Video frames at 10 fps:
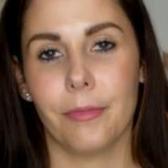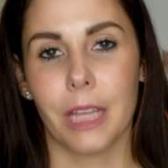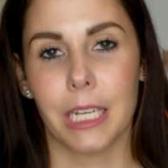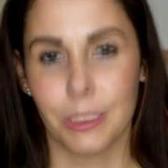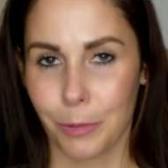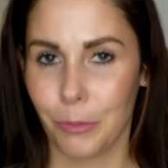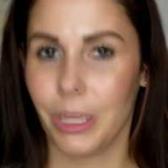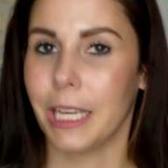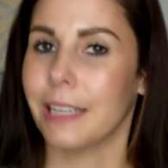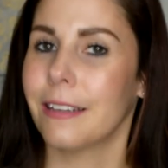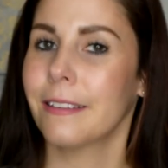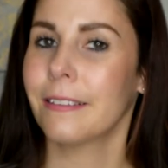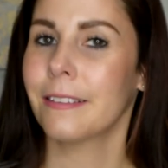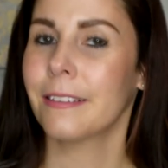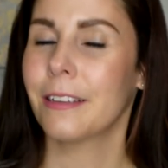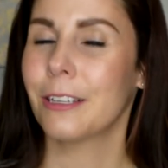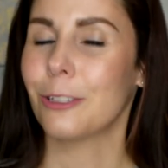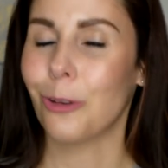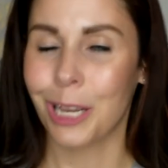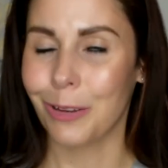That is my plan.
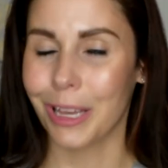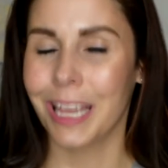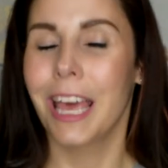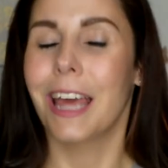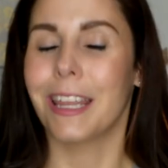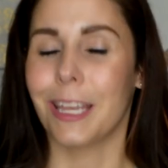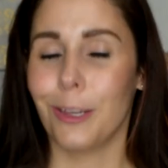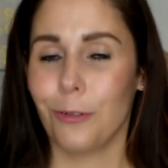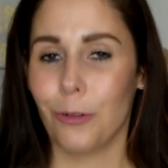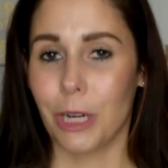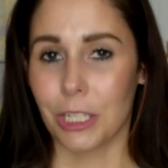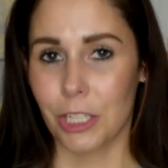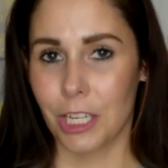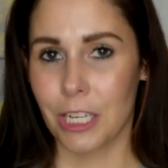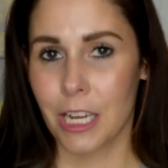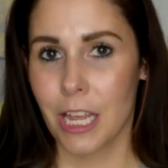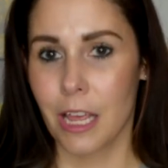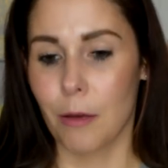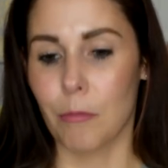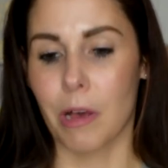So anyway, thank you for watching
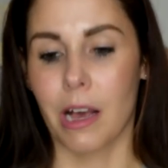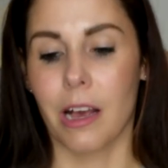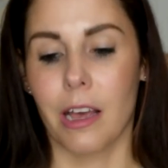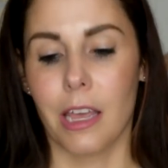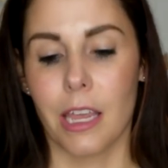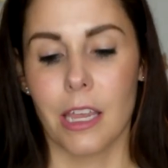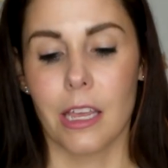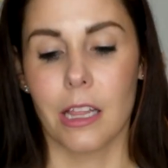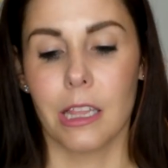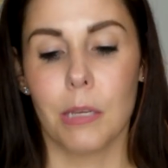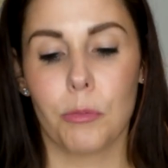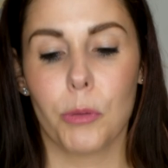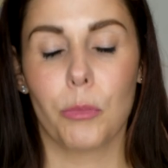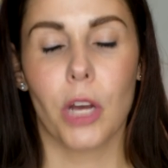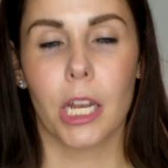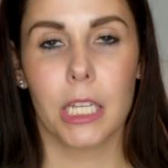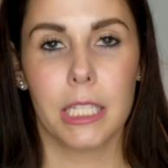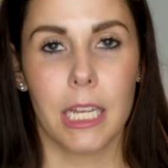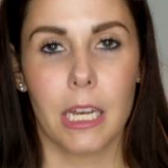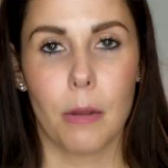my lip
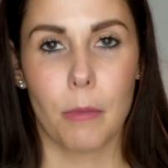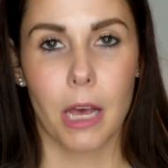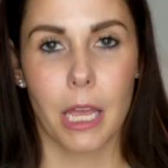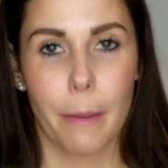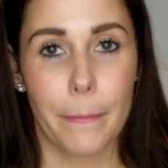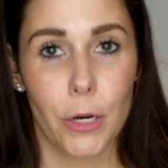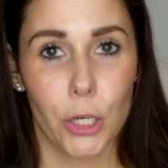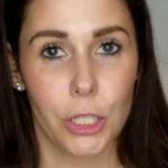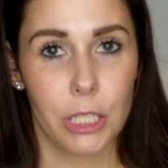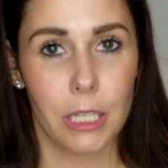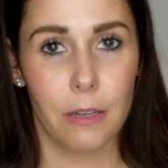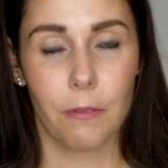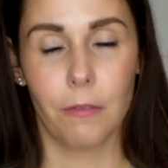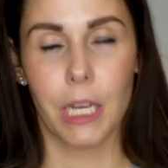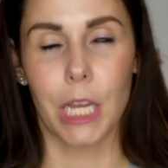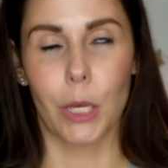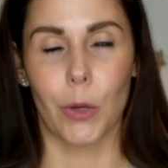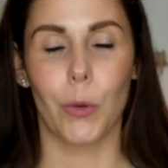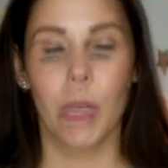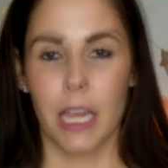products in my purse
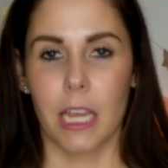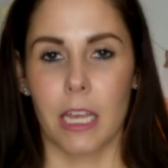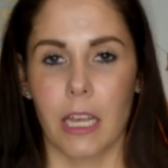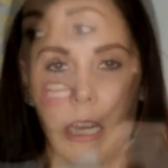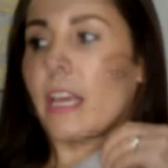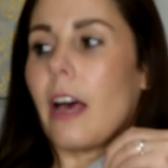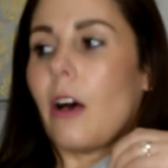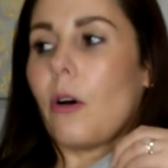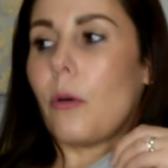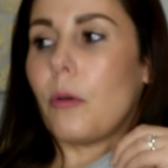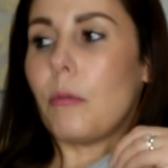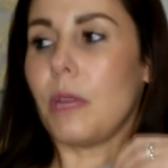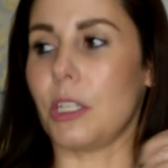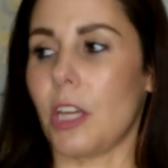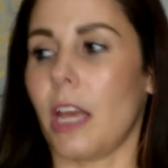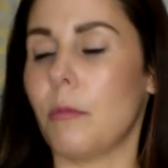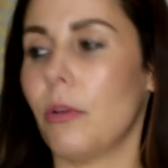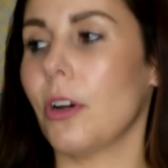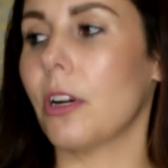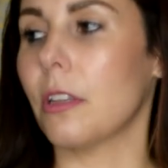video. And check out Mitch
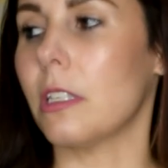Hedberg.